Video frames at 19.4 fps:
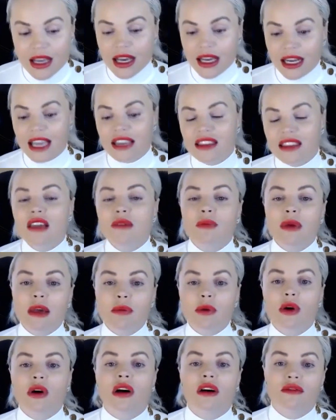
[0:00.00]
And I think
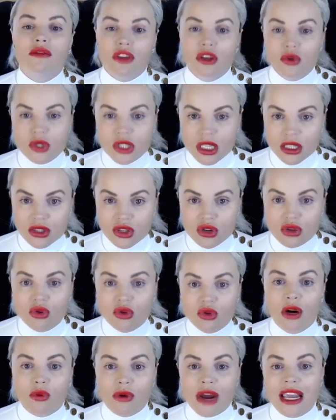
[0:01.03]
people confuse the two,
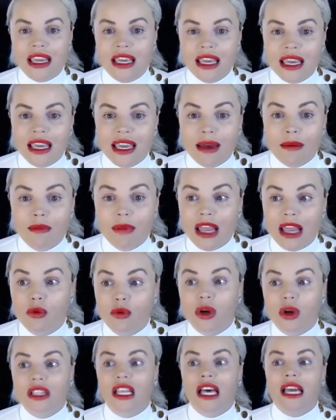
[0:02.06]
a ranking campaign
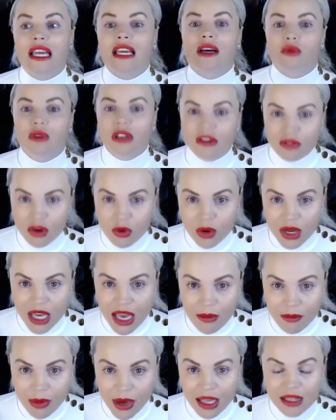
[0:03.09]
with like a review
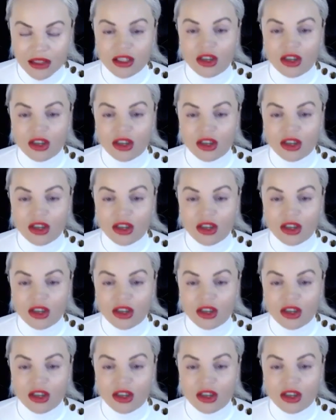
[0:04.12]
campaign.